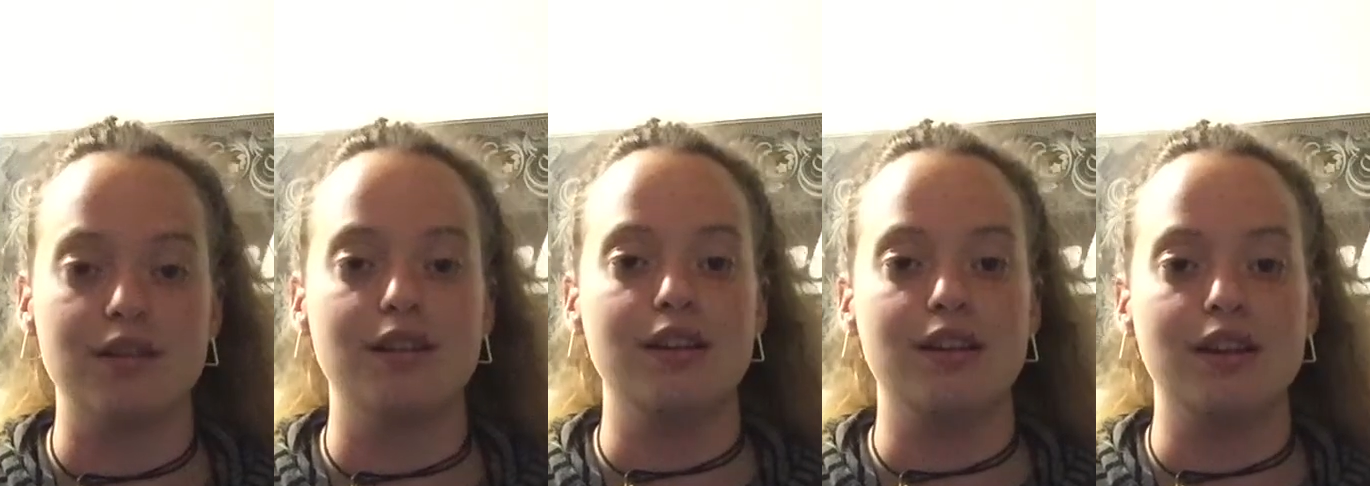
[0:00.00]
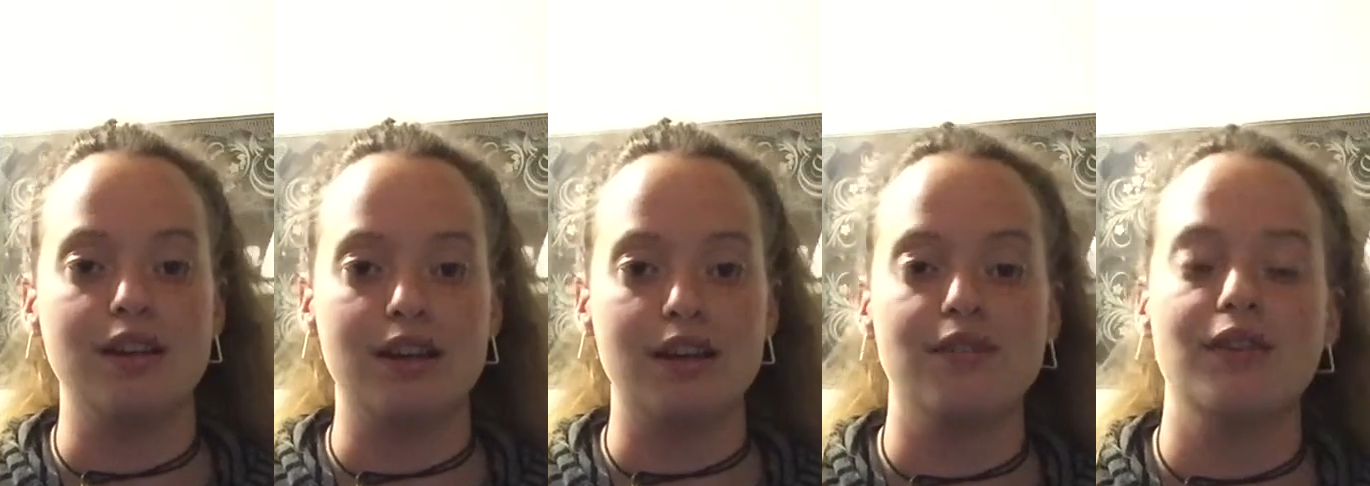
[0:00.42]
thinking
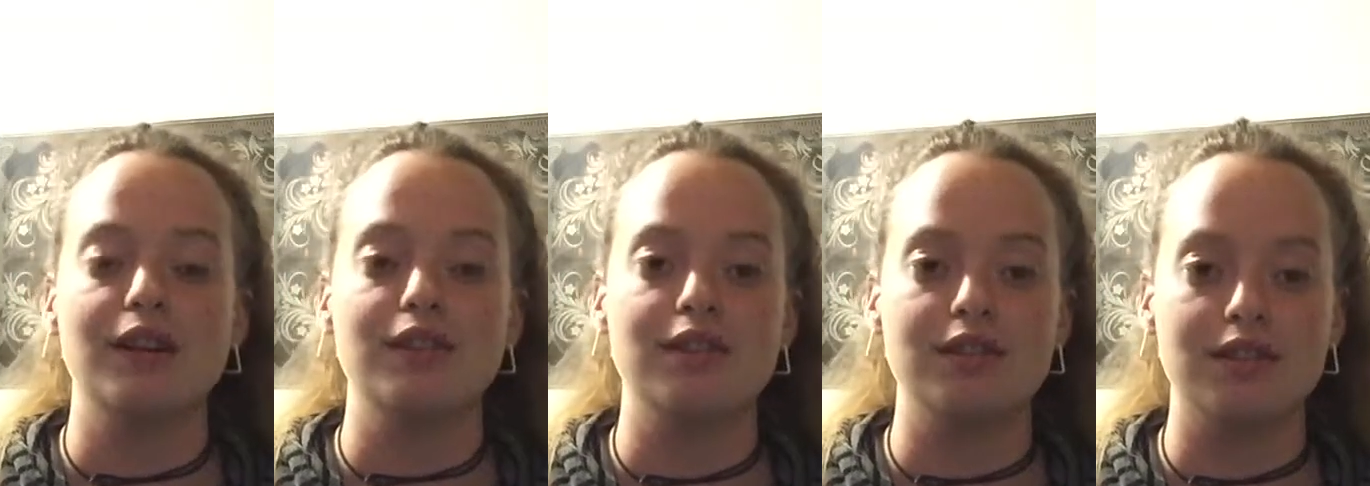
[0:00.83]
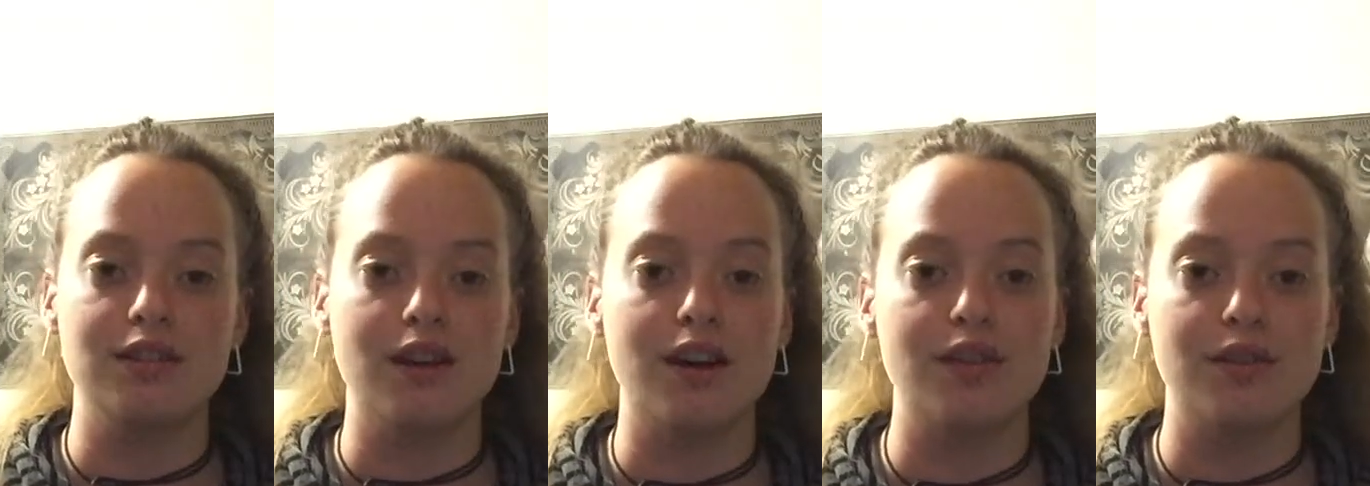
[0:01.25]
that if I just
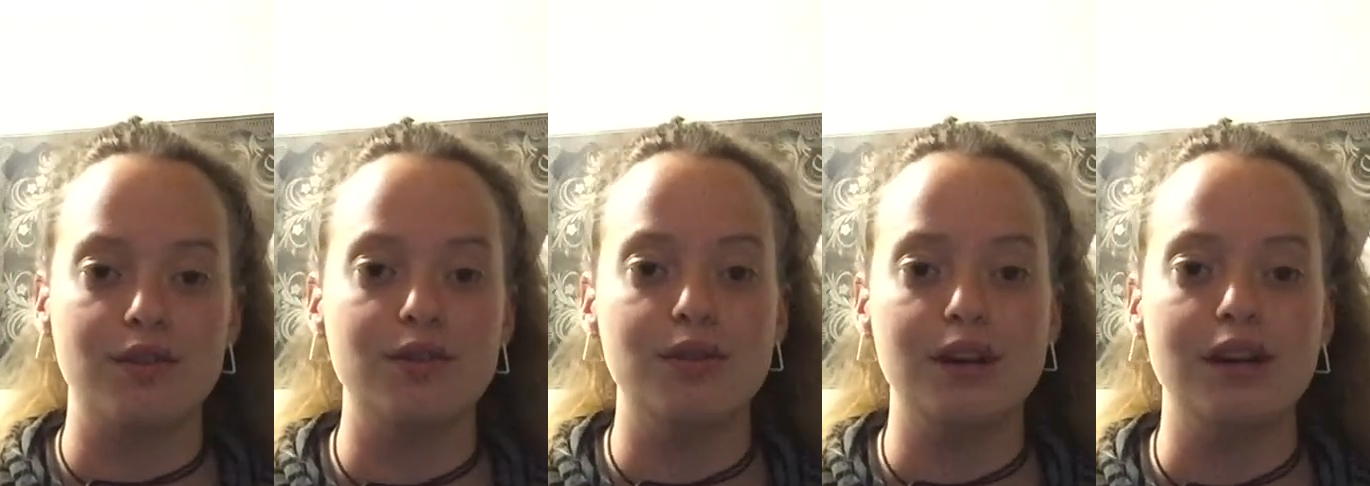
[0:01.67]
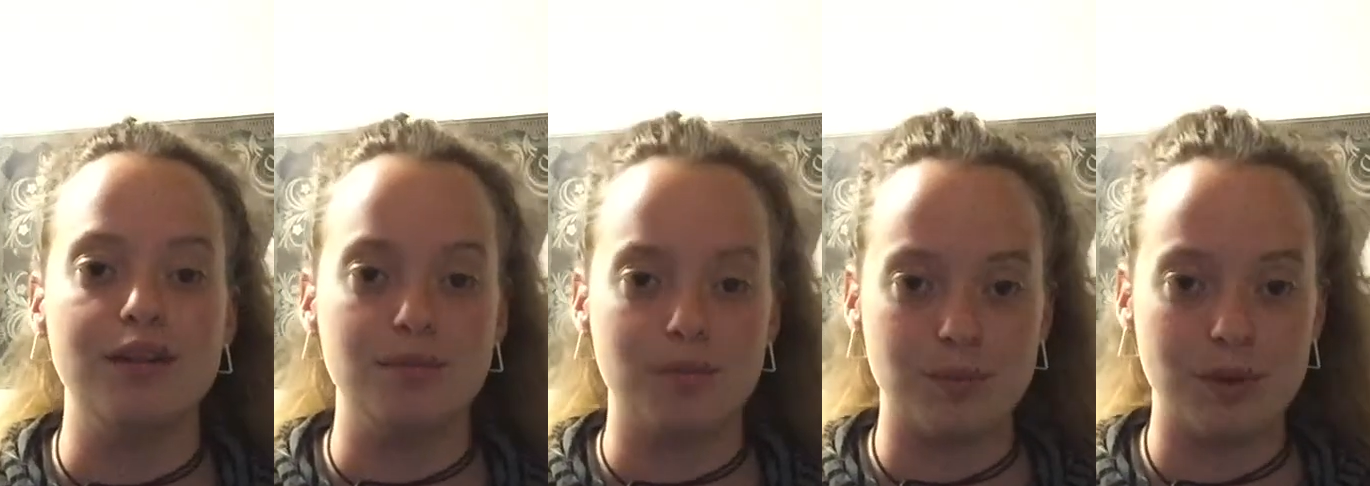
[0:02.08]
got through it
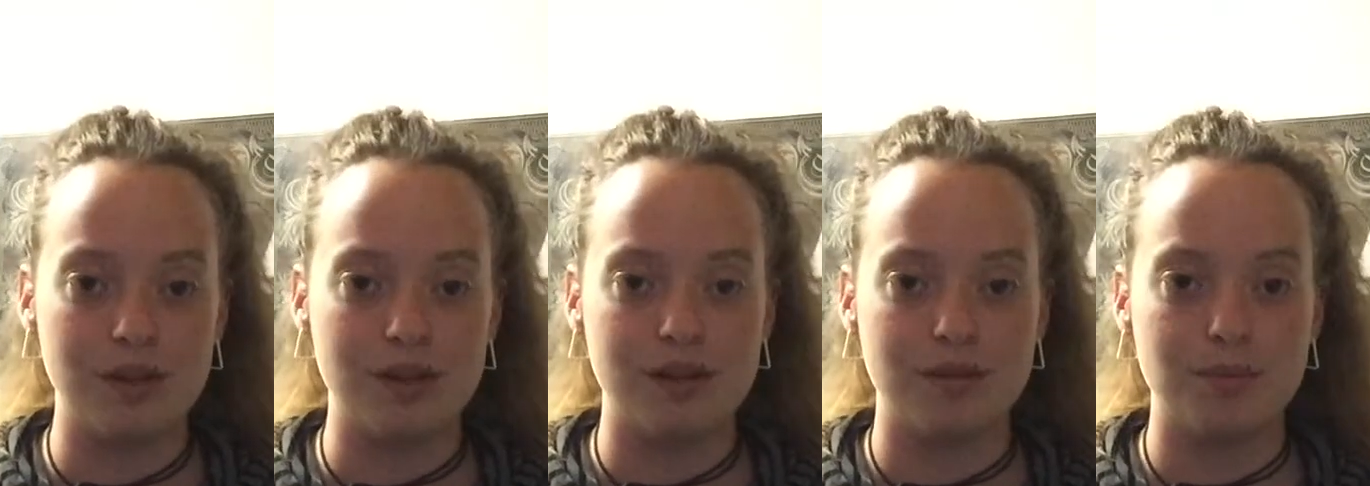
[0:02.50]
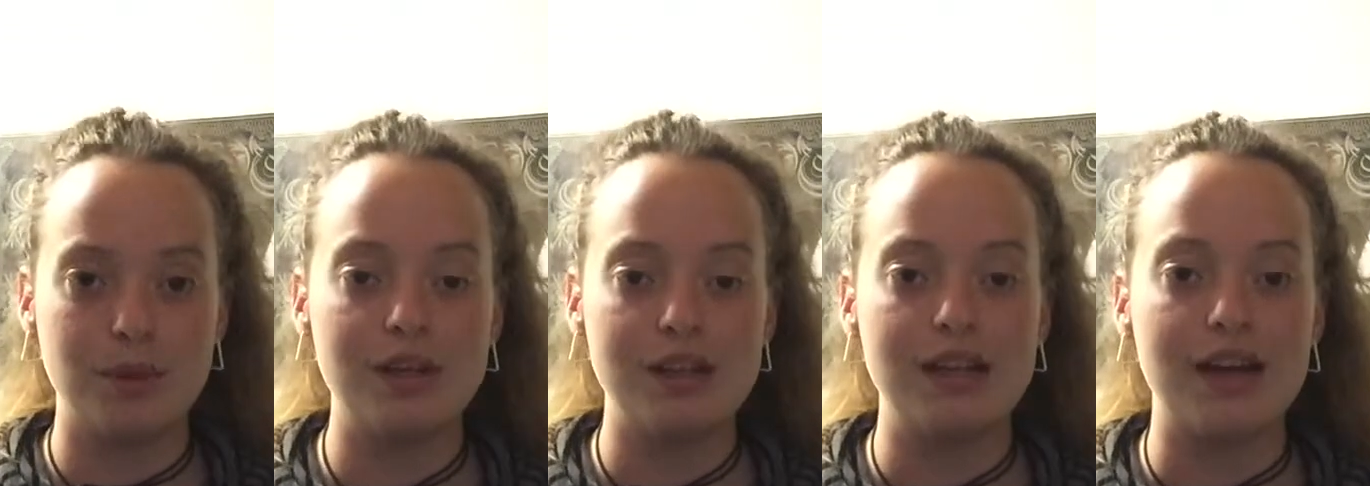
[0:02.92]
and put
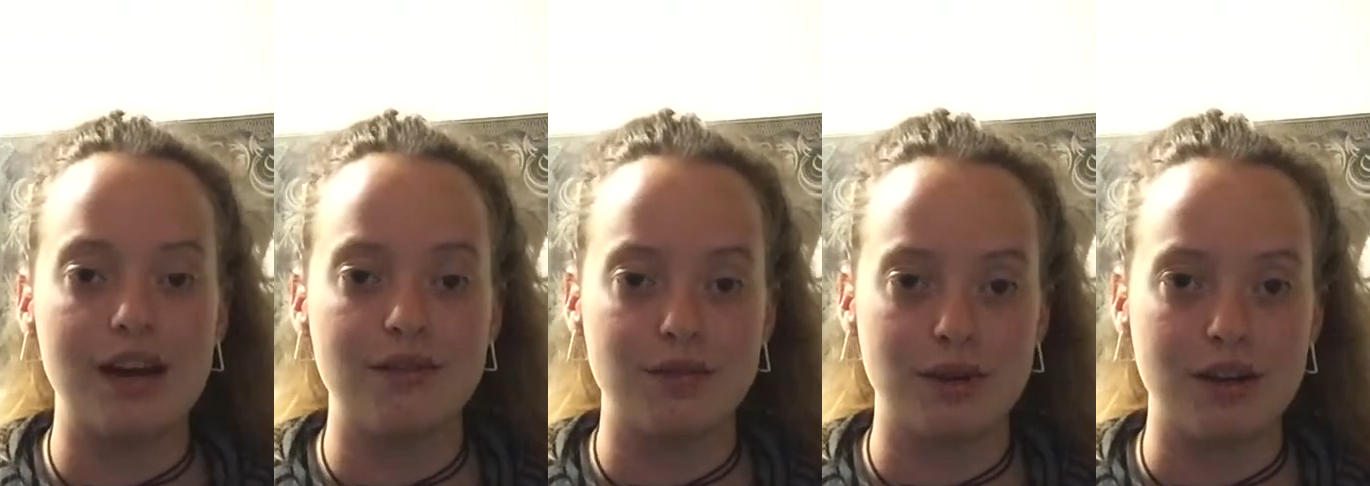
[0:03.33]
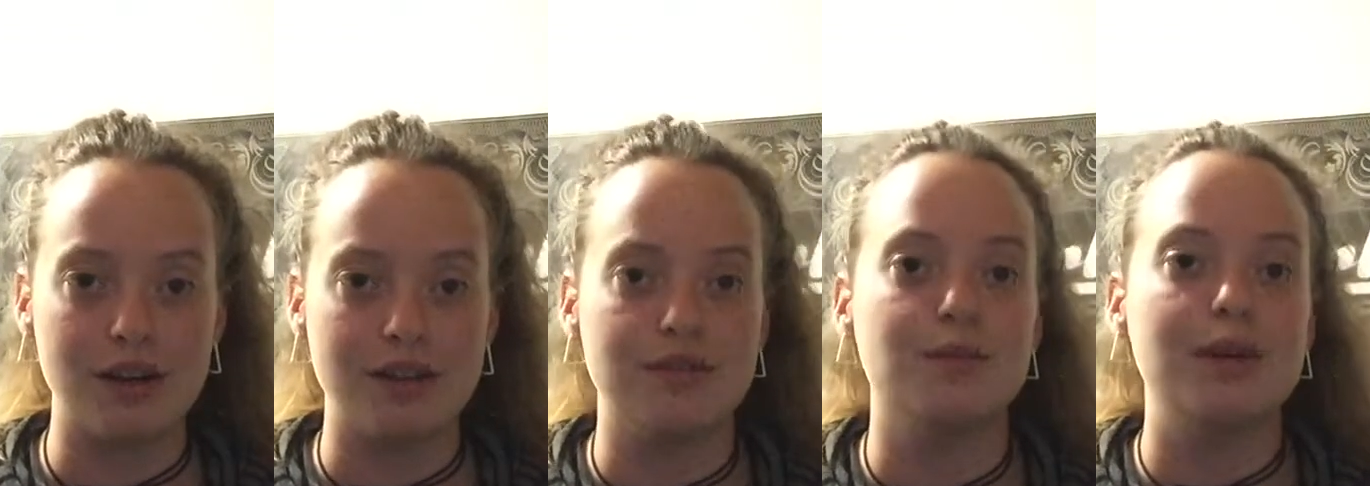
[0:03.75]
in the effort
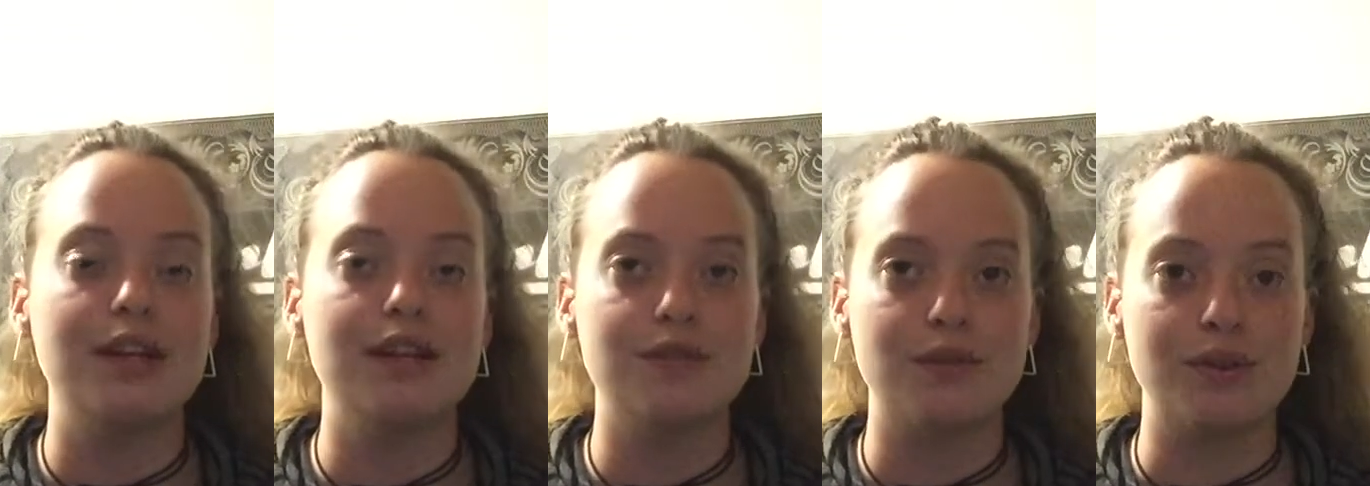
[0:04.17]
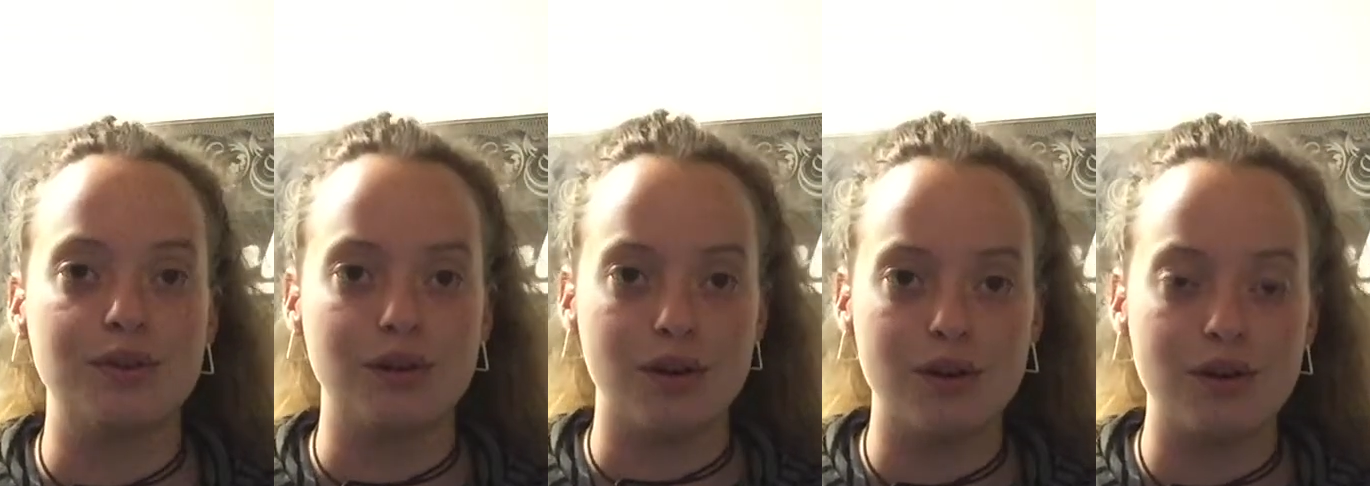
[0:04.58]
and went in for the
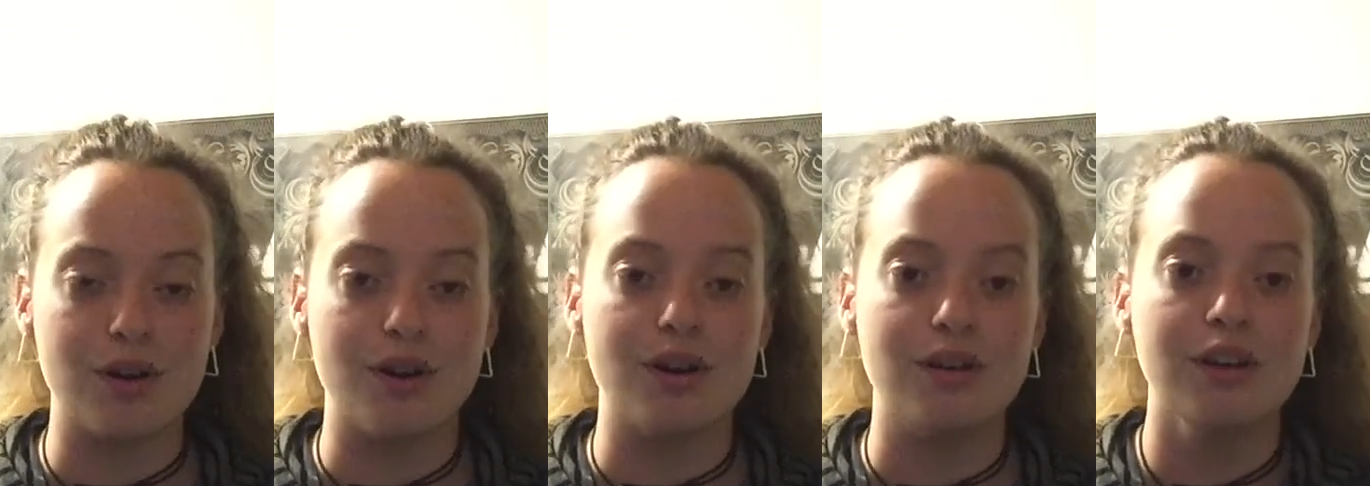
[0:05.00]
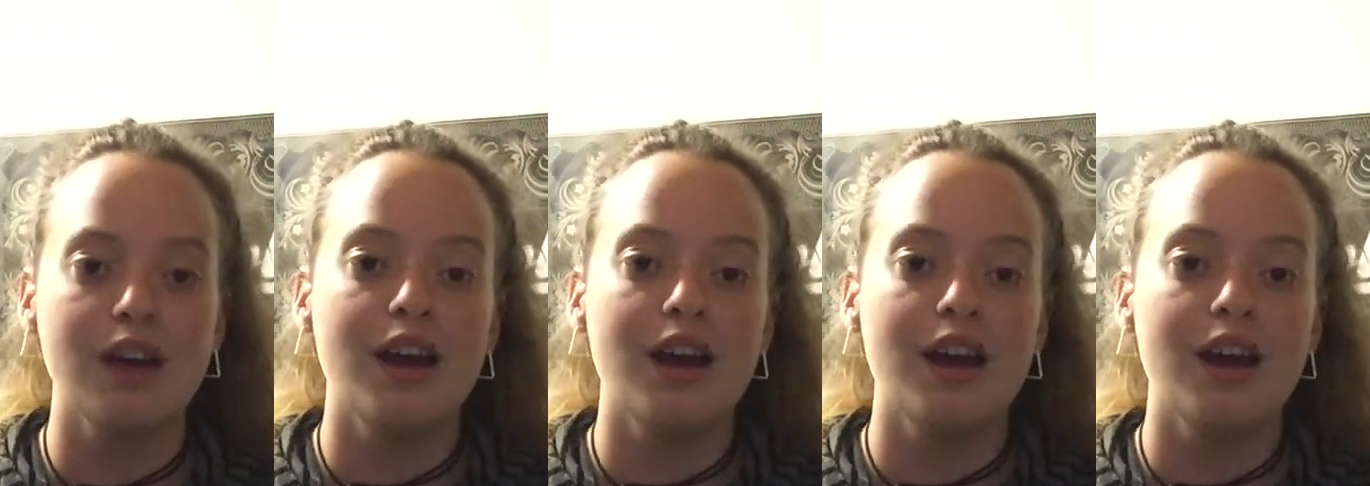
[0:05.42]
long haul,